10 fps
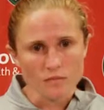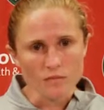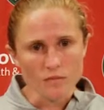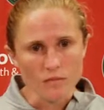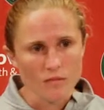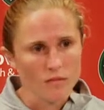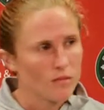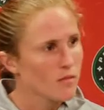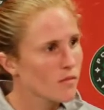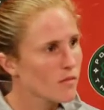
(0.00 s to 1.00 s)
with eight
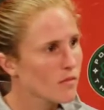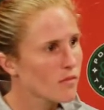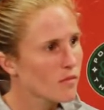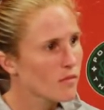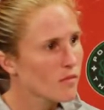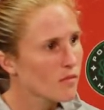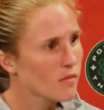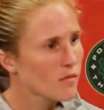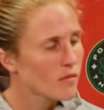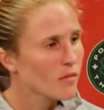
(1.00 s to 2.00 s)
games left in the season,
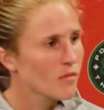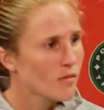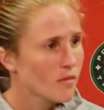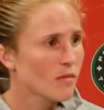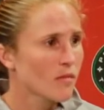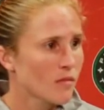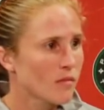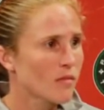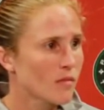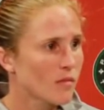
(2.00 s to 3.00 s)
is the team starting to feel
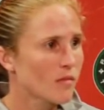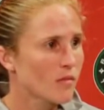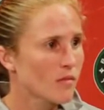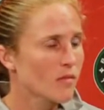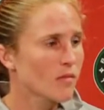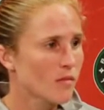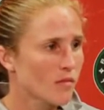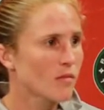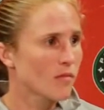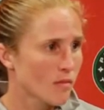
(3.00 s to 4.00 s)
some pressure, or
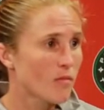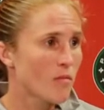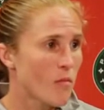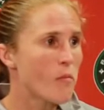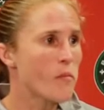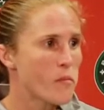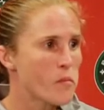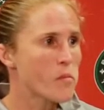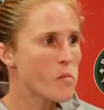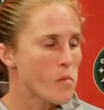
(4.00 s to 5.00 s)
how's how's the,
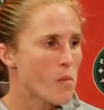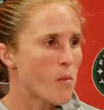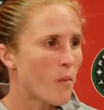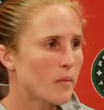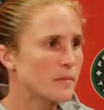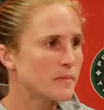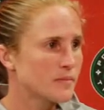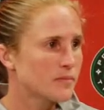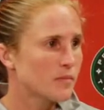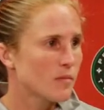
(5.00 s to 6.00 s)
the locker
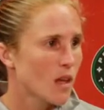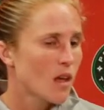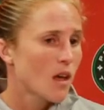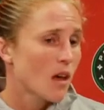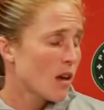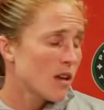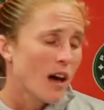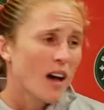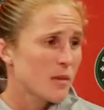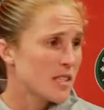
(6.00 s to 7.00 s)
room? Yeah,
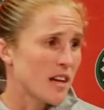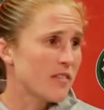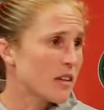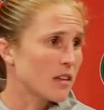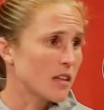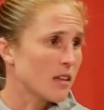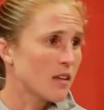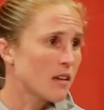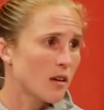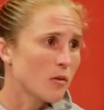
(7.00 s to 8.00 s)
I mean, definitely. You
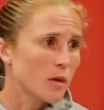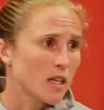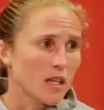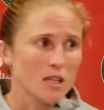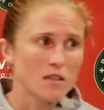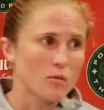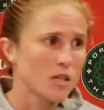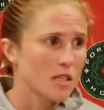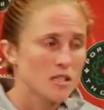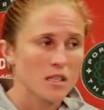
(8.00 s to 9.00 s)
know, we need we
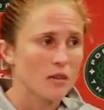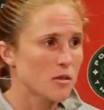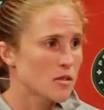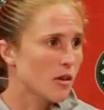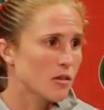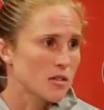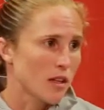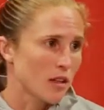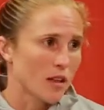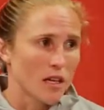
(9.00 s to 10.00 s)
need to get results,
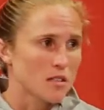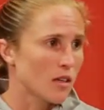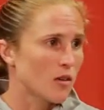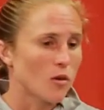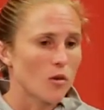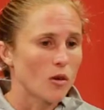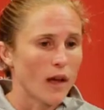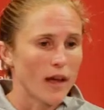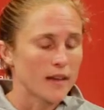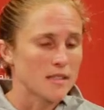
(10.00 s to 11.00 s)
and that's our goal.
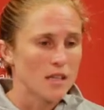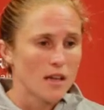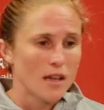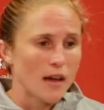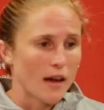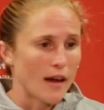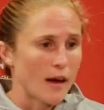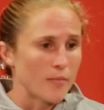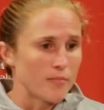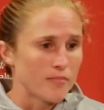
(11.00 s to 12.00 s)
And um,